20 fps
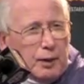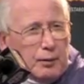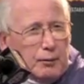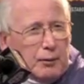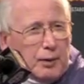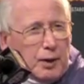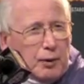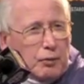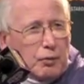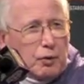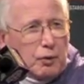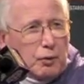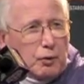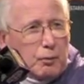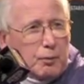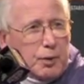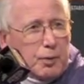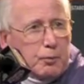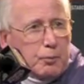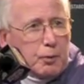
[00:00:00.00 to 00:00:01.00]
given us a
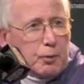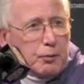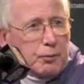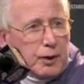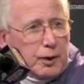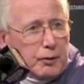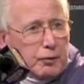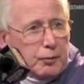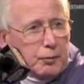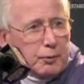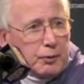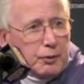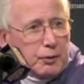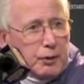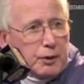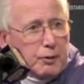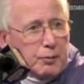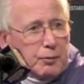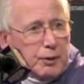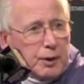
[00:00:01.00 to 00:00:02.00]
little bit more
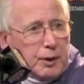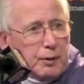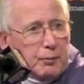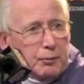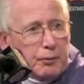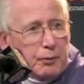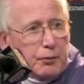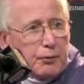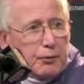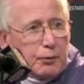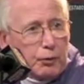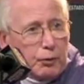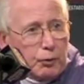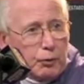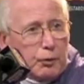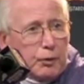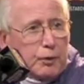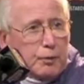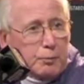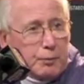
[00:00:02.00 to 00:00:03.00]
flexibility in being able to
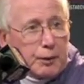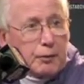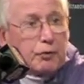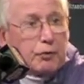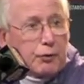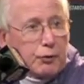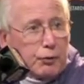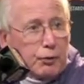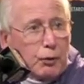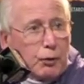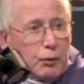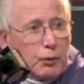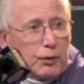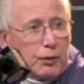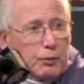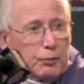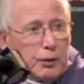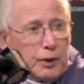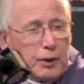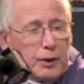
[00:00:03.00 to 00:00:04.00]
throw and mix the throw and
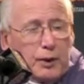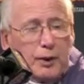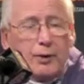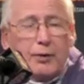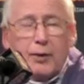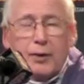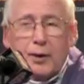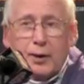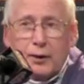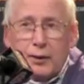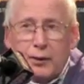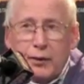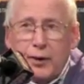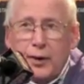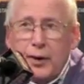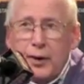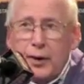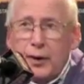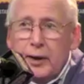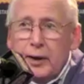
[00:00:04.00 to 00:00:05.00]
the run. And then,
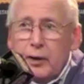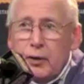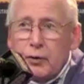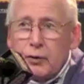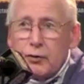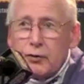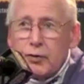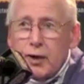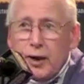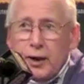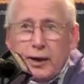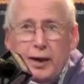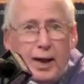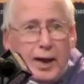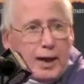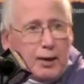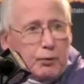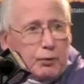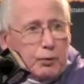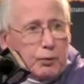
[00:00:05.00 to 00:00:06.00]
in the second
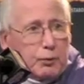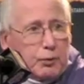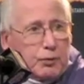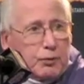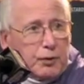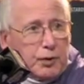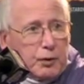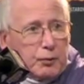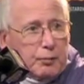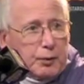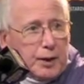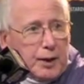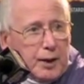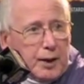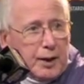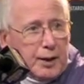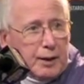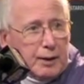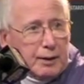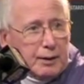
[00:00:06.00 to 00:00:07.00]
half when we fell
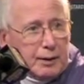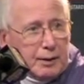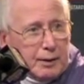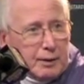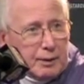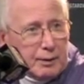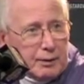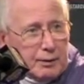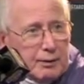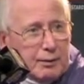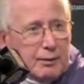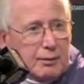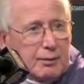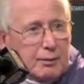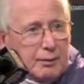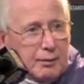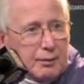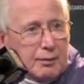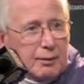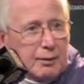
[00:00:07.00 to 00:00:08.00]
behind, then
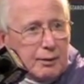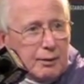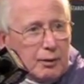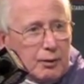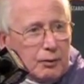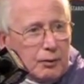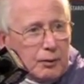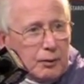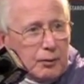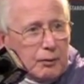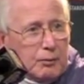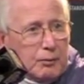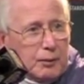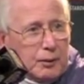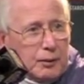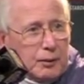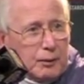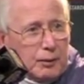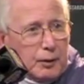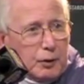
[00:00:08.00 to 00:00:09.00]
you
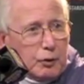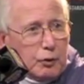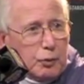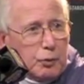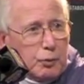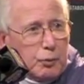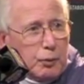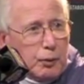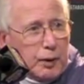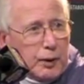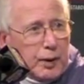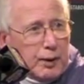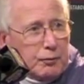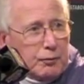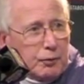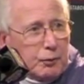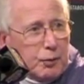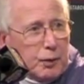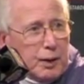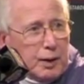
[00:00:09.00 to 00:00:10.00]
get to a point
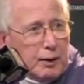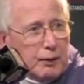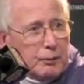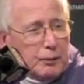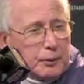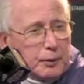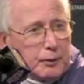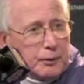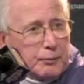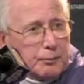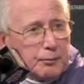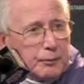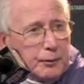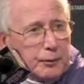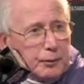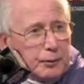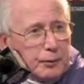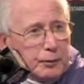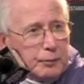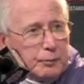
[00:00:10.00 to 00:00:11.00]
after a while where
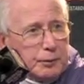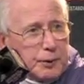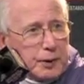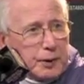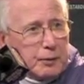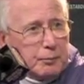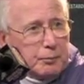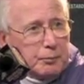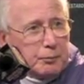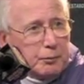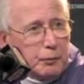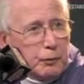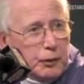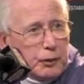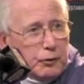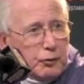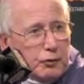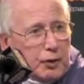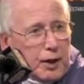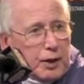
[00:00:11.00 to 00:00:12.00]
you become
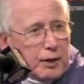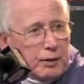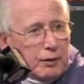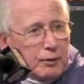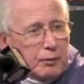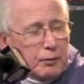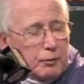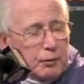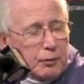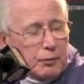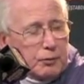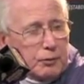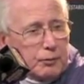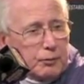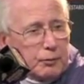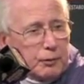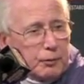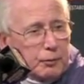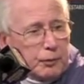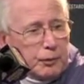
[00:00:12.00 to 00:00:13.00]
one-sided, which
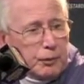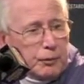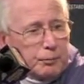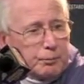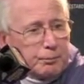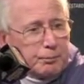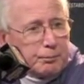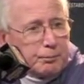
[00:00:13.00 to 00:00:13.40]
we were.